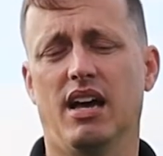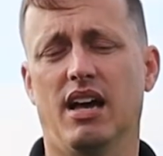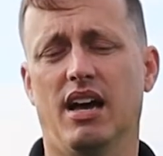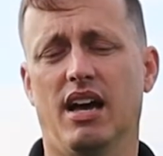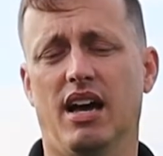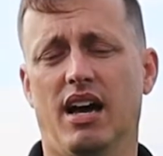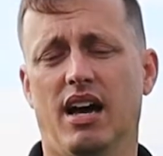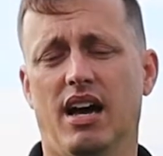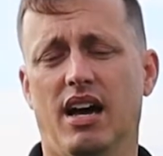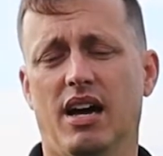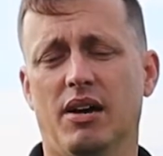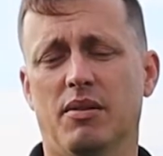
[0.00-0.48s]

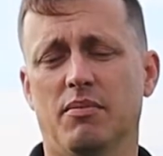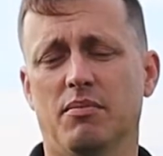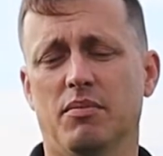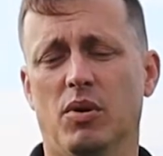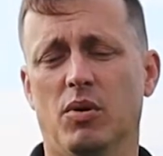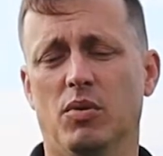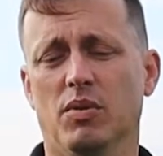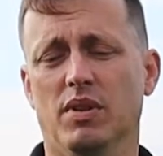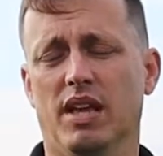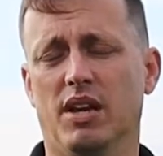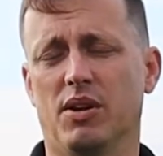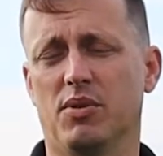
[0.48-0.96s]
But
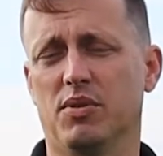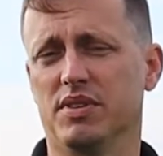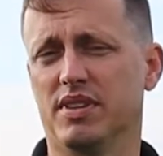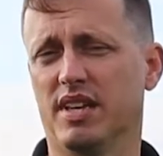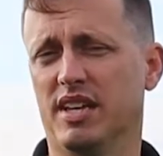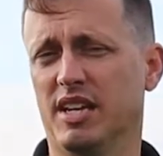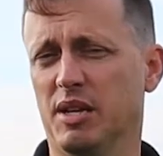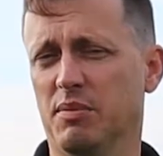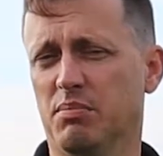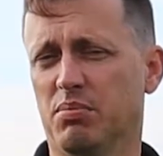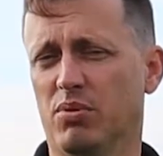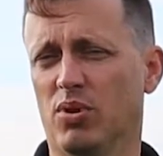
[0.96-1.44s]
like with
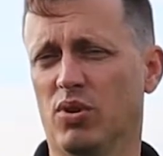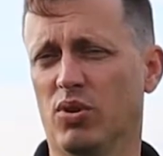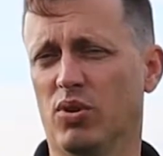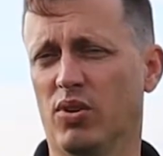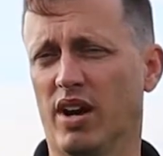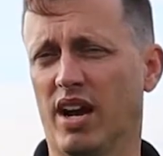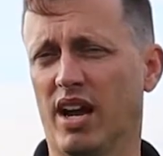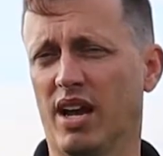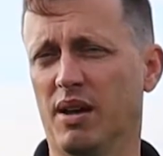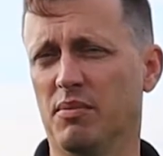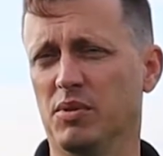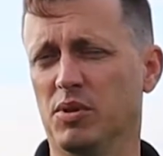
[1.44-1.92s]
any
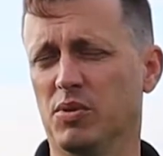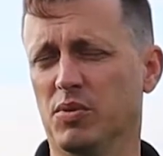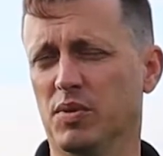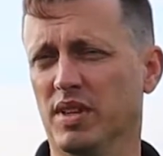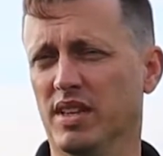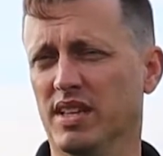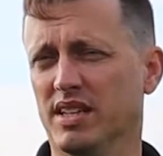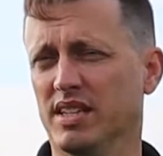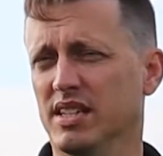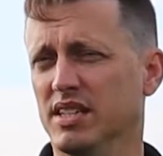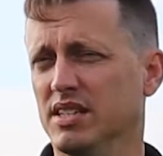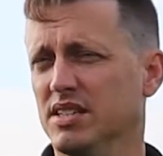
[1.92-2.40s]
program, you
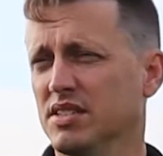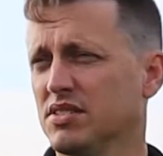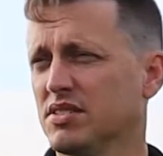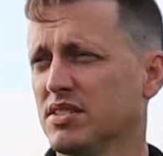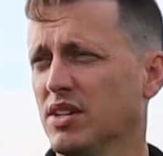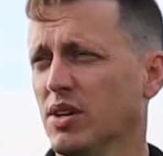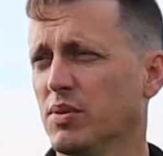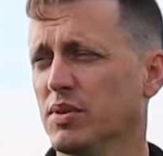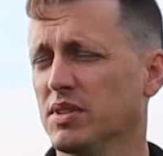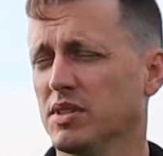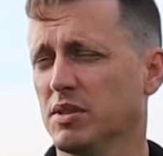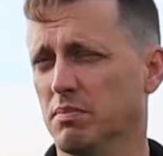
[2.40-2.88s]
really need to
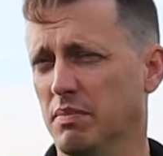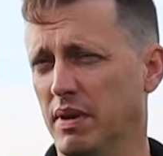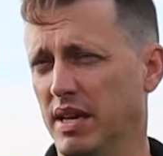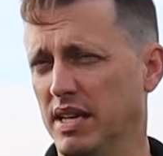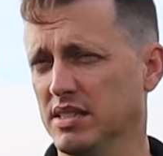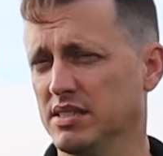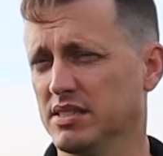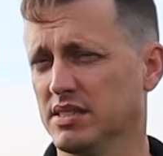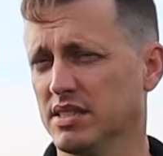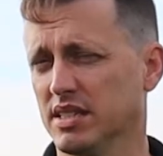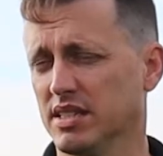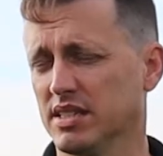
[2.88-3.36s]
start with the
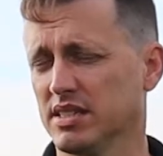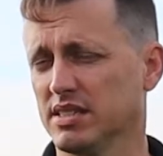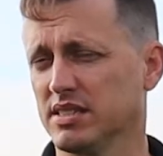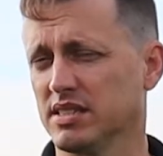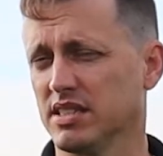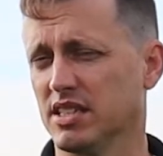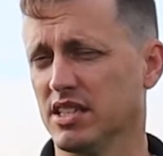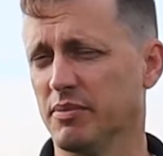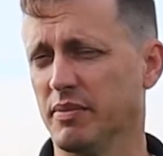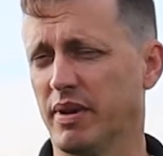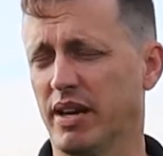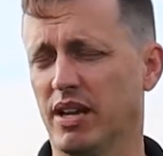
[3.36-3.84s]
basics.
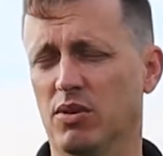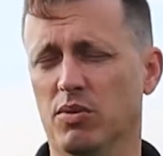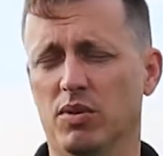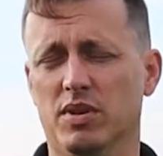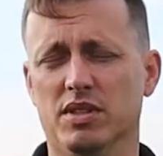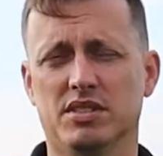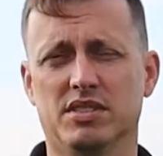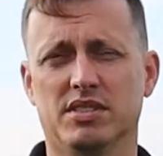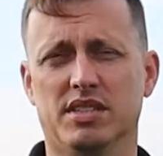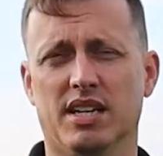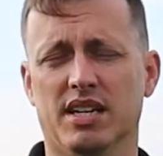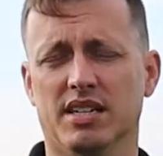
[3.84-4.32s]
And no matter
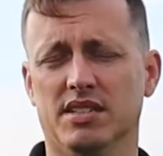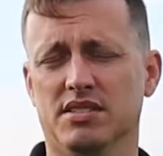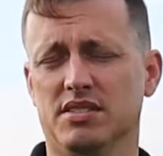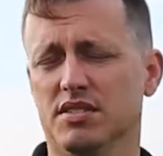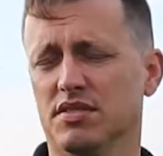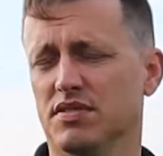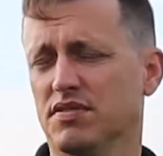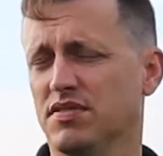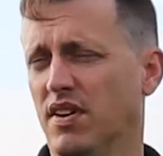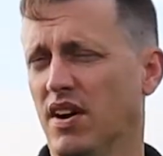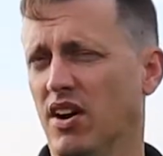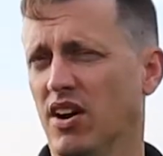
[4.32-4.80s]
what size the
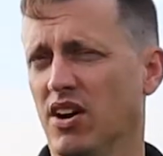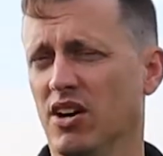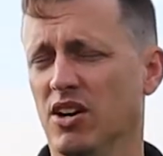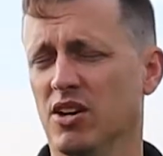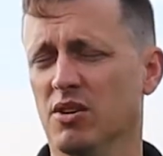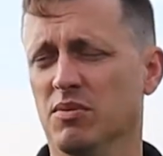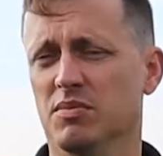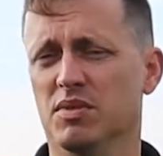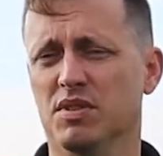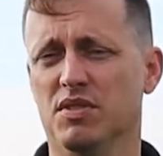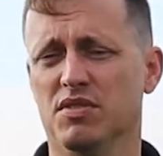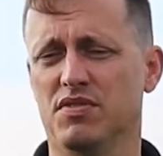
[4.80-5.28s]

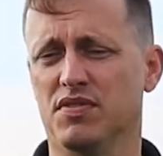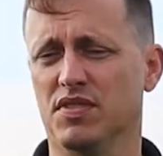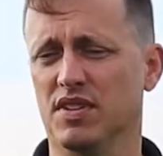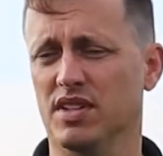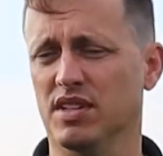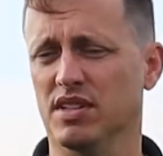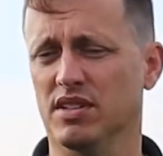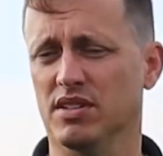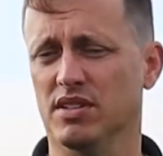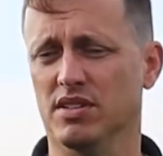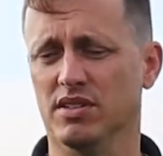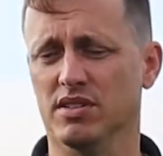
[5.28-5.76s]
farm, the
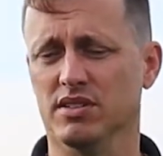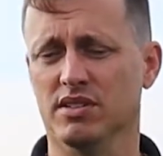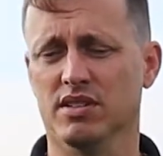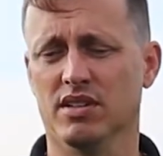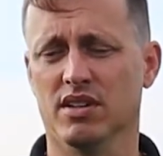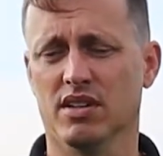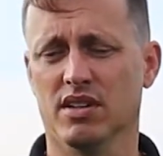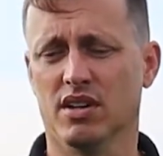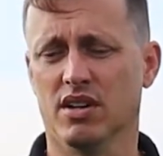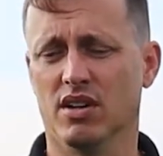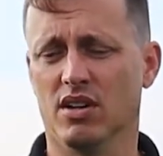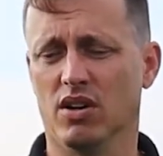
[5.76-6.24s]
field,
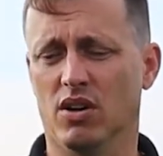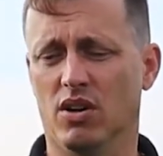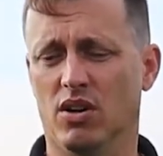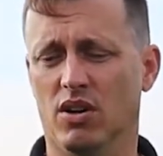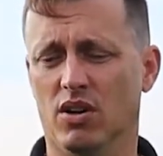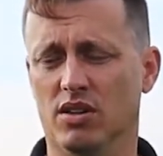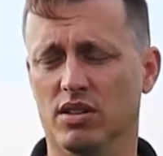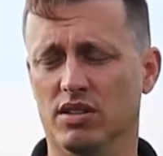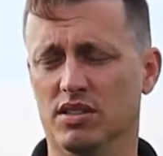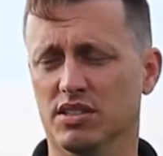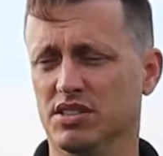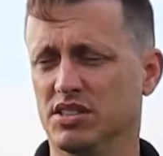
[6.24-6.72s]

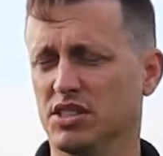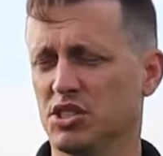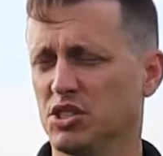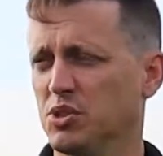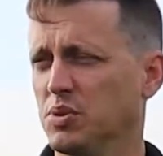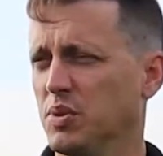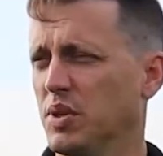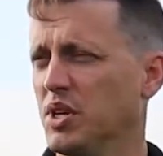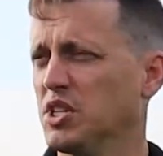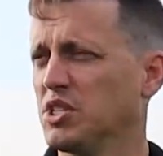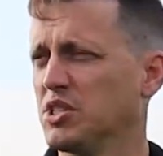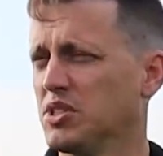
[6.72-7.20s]
or the
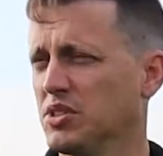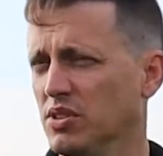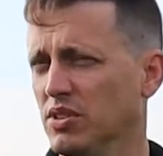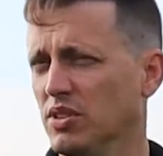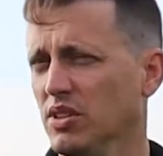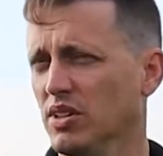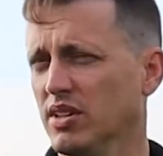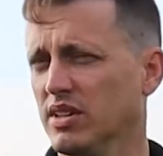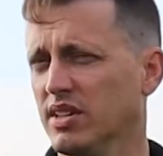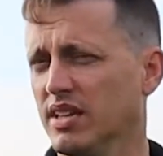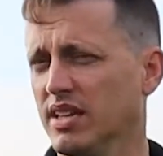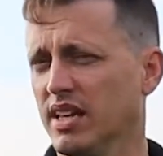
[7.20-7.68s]
situation you're
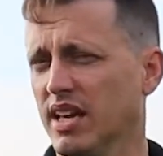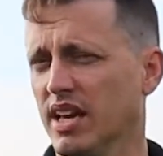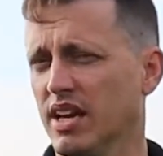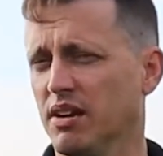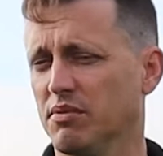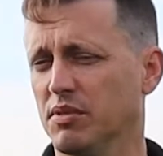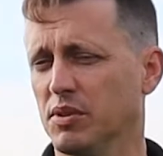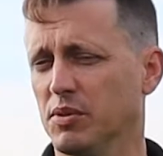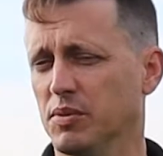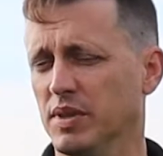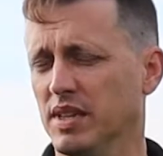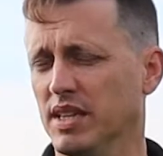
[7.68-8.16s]
looking at,
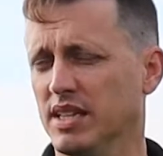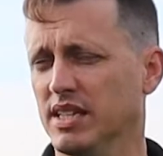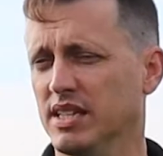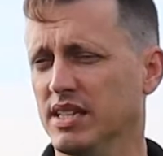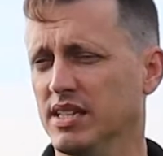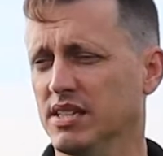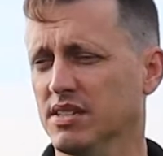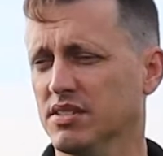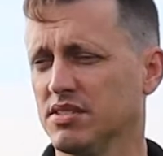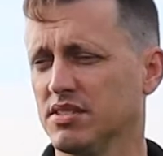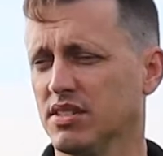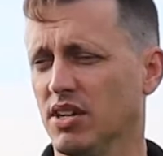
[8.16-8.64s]
we really need
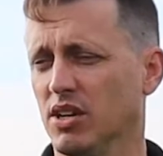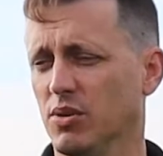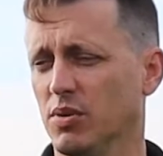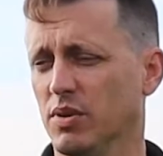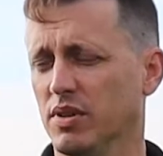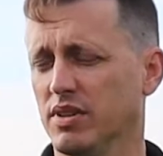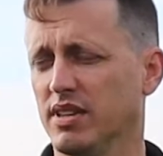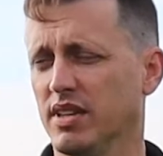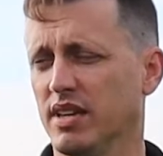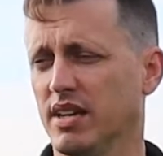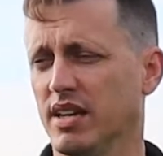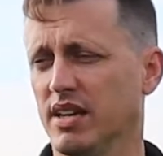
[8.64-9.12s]
to start
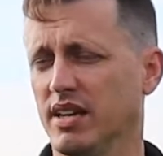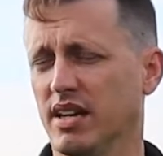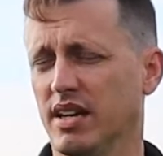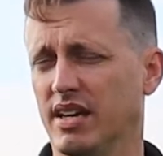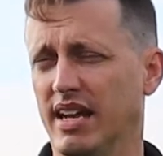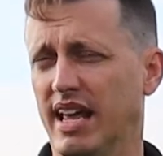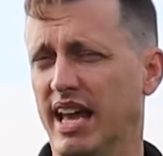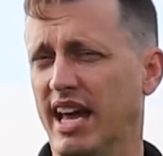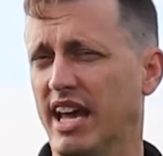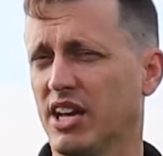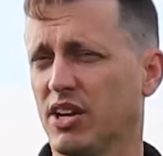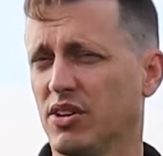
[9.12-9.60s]
with an
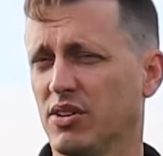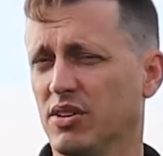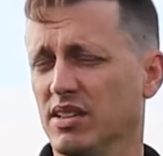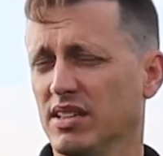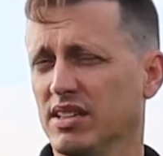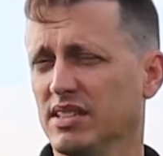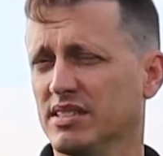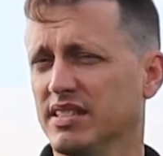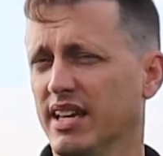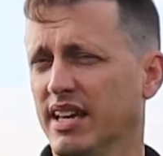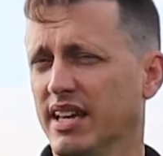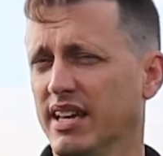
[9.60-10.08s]

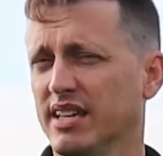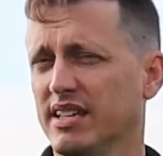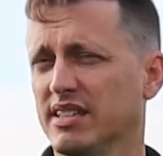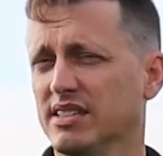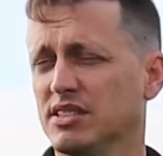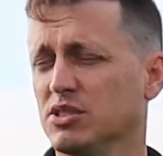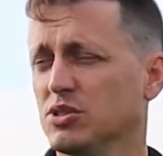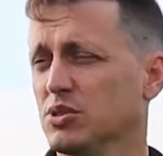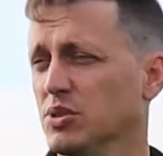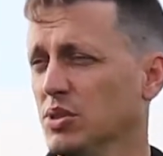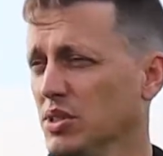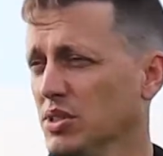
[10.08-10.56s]
accurately taken
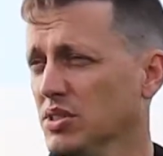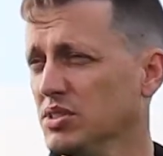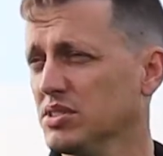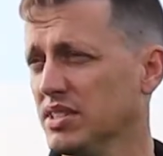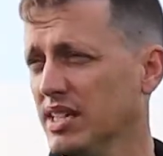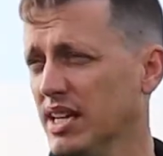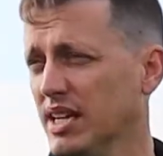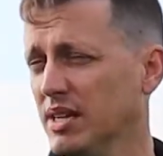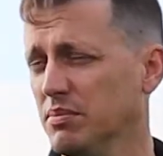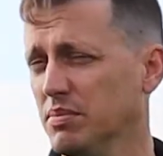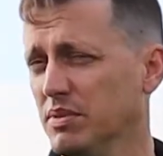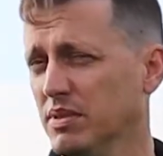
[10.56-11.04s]
soil
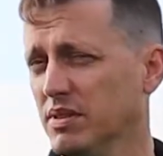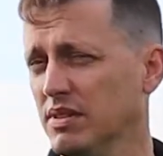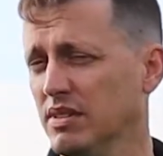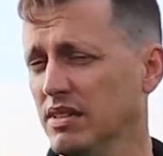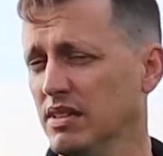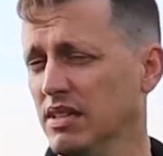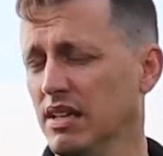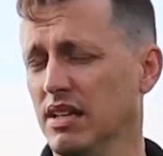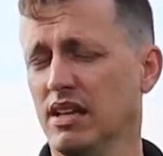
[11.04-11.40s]
sample.